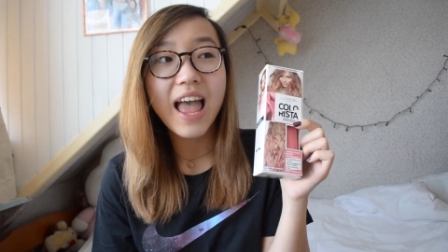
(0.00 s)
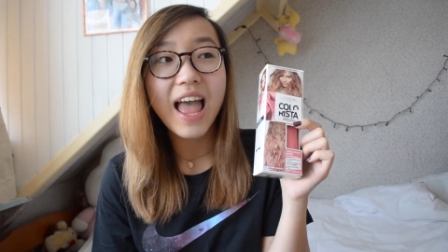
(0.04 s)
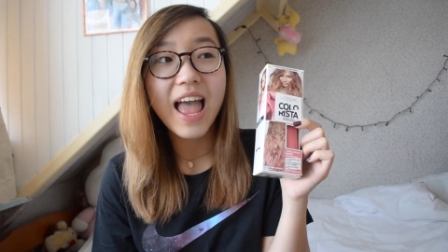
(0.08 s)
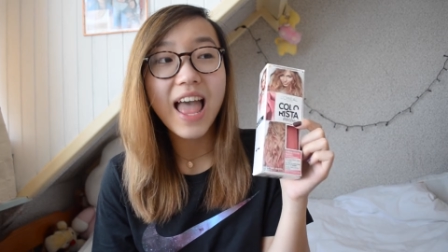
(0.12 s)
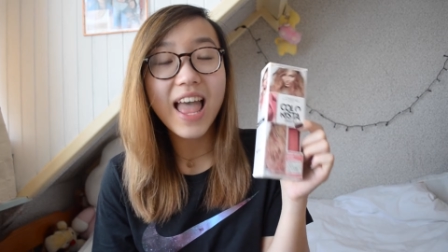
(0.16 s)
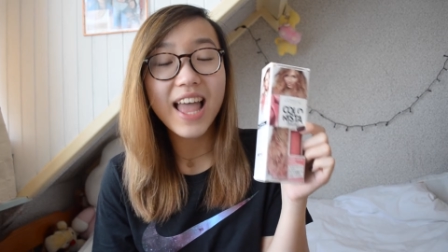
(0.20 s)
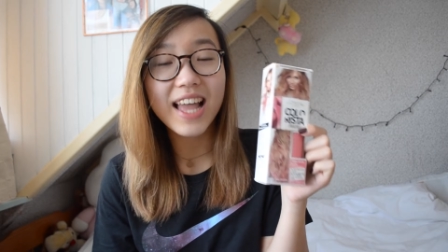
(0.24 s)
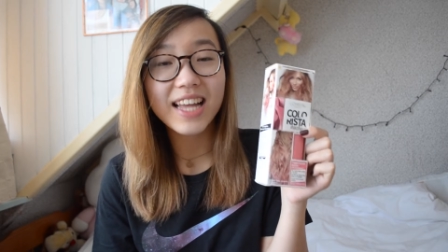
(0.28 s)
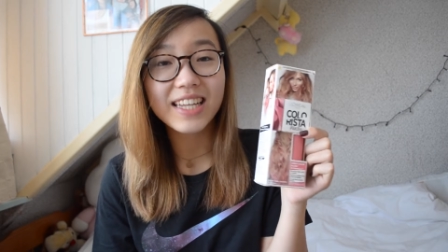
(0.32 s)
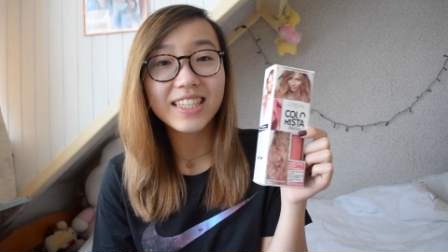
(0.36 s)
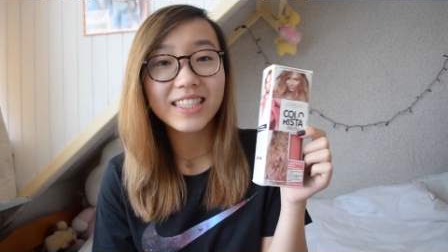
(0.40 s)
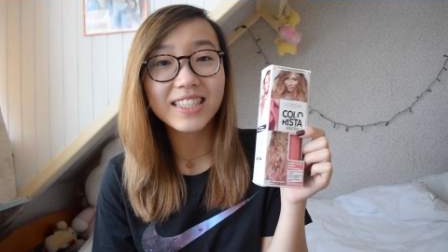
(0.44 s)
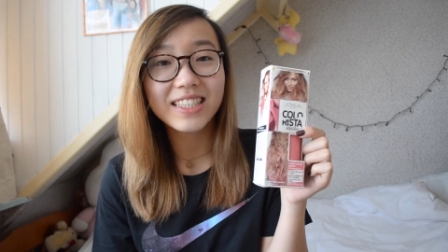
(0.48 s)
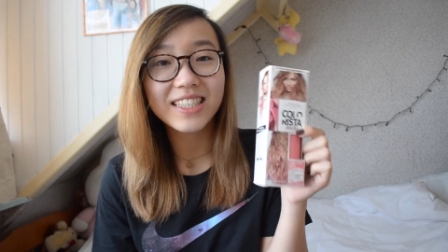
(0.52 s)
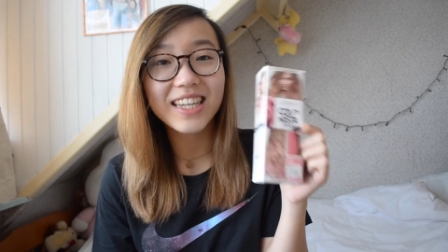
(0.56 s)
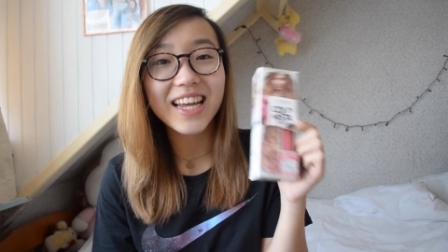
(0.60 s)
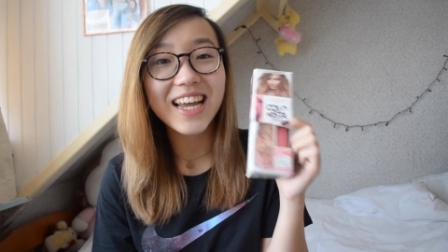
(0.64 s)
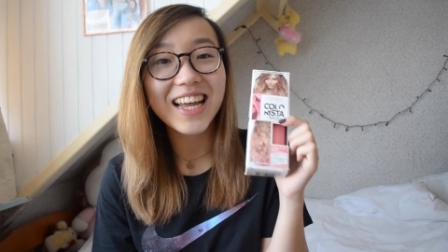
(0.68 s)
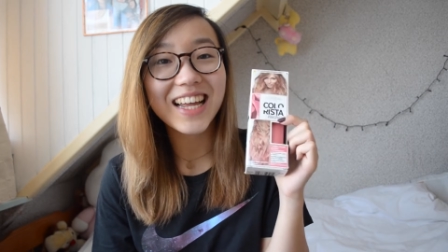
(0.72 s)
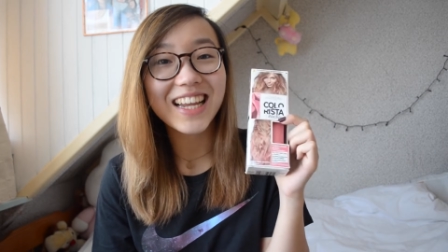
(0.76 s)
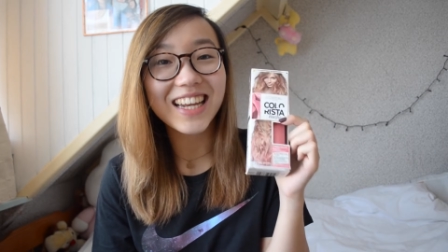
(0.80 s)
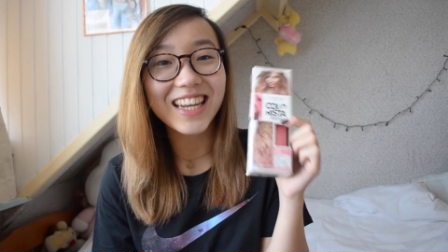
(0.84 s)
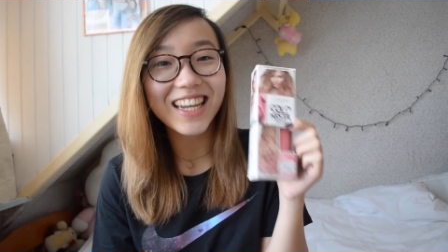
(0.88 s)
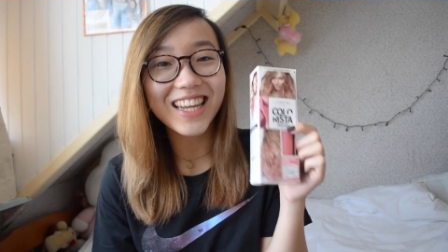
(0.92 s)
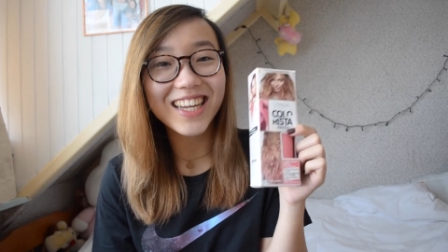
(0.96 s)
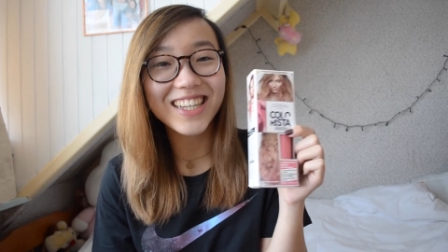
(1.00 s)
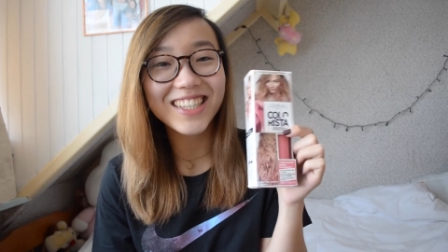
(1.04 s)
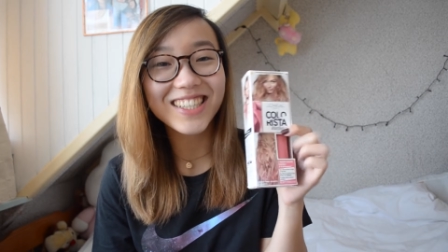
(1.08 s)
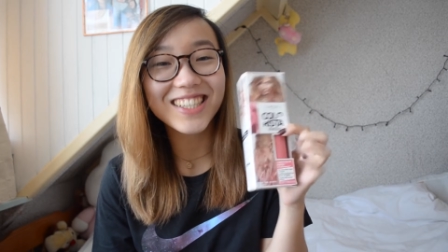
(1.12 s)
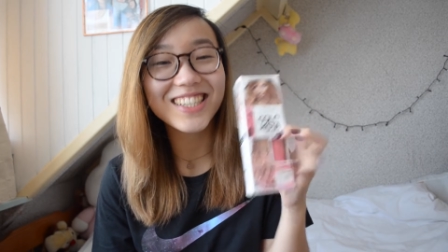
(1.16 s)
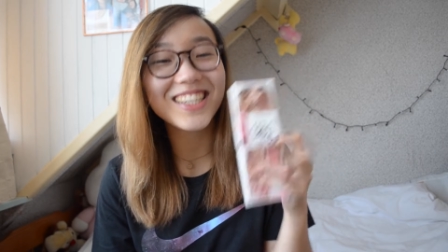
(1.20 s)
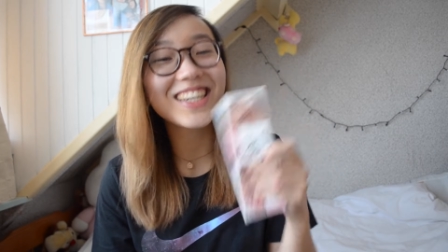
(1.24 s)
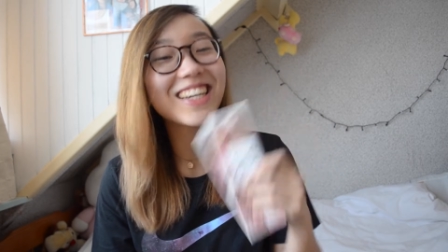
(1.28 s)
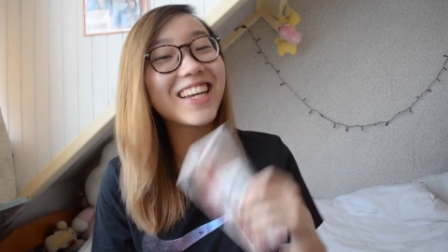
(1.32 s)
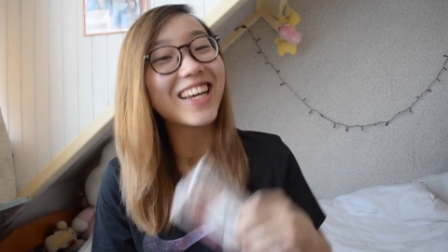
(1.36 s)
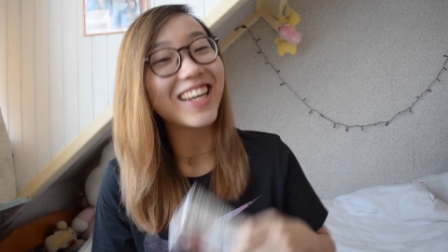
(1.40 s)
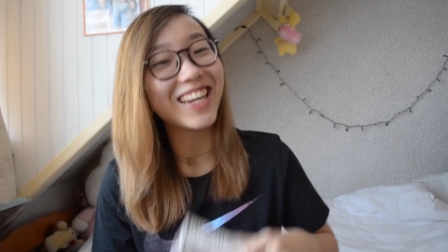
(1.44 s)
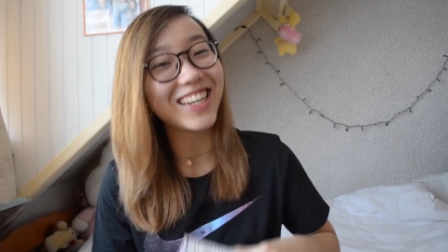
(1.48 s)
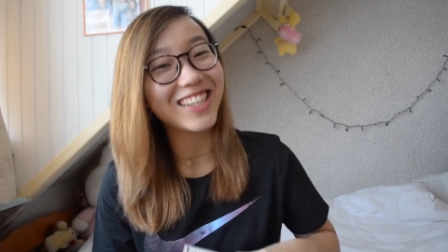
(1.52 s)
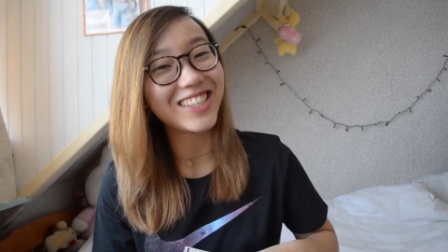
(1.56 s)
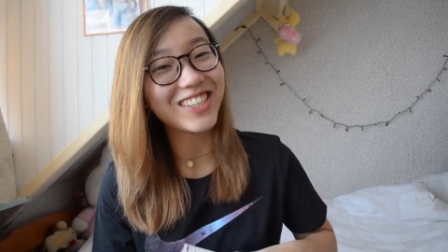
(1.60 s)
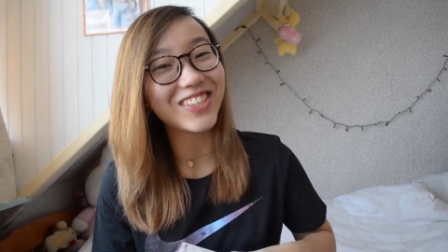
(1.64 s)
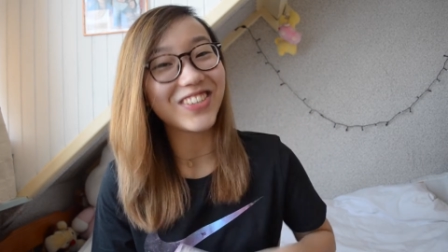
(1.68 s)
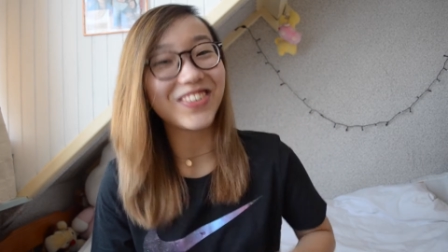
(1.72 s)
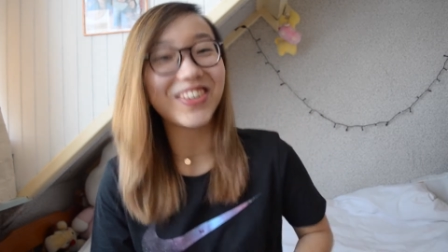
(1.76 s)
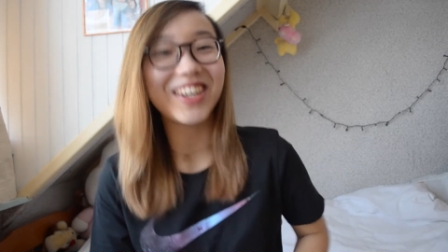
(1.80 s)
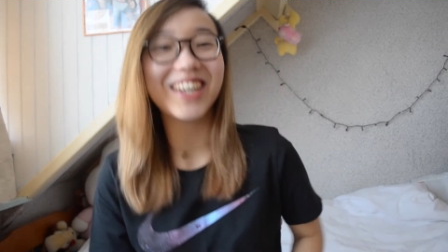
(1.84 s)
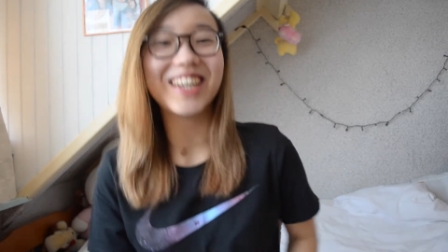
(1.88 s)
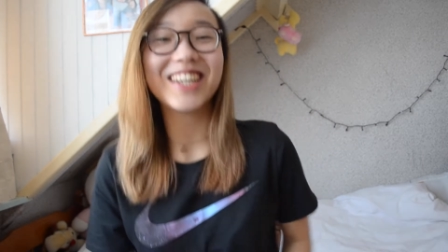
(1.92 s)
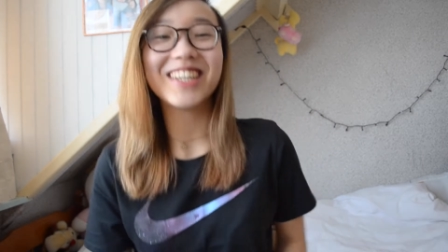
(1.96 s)
and let's get into
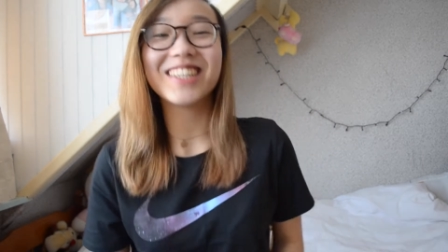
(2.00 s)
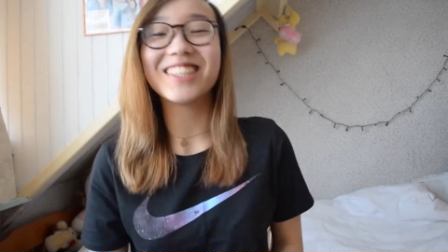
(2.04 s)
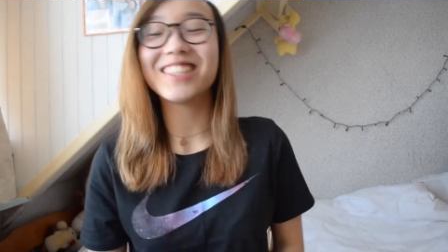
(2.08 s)
it.